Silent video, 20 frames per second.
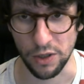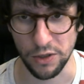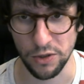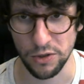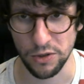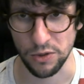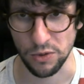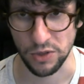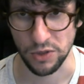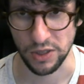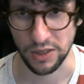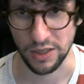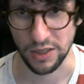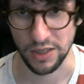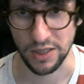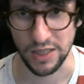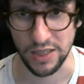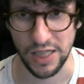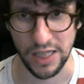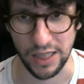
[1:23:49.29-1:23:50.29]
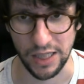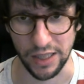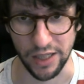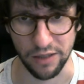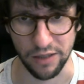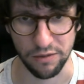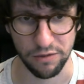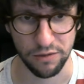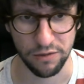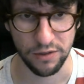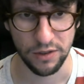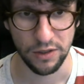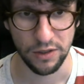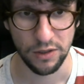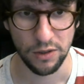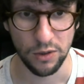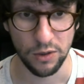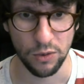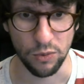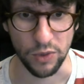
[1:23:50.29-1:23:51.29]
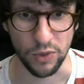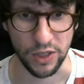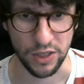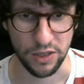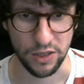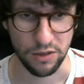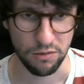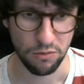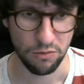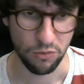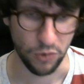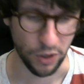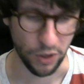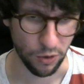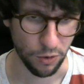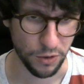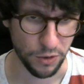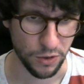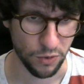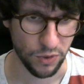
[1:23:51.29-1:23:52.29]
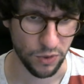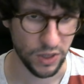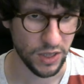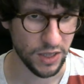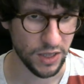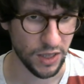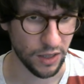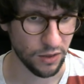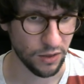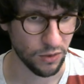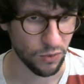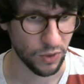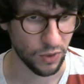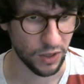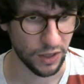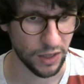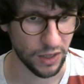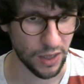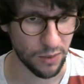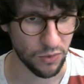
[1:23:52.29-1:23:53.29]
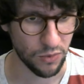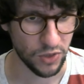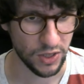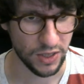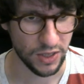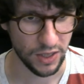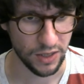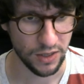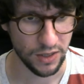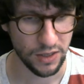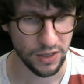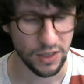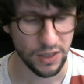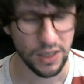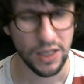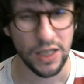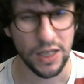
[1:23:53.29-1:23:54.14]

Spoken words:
It just uses the snake length, which will also reset when the game resets.